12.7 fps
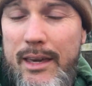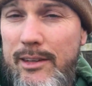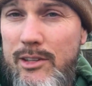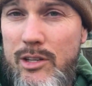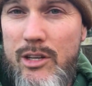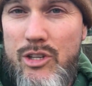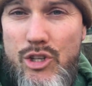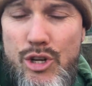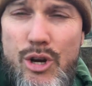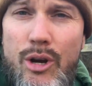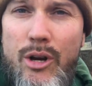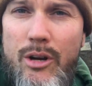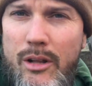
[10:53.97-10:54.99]
It's just
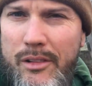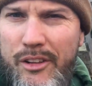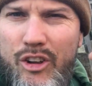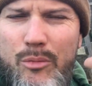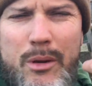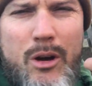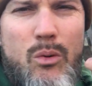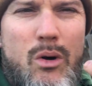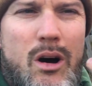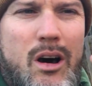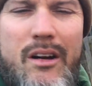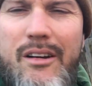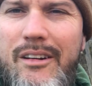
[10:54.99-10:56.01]
sugar, a little bit of
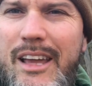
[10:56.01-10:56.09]
water,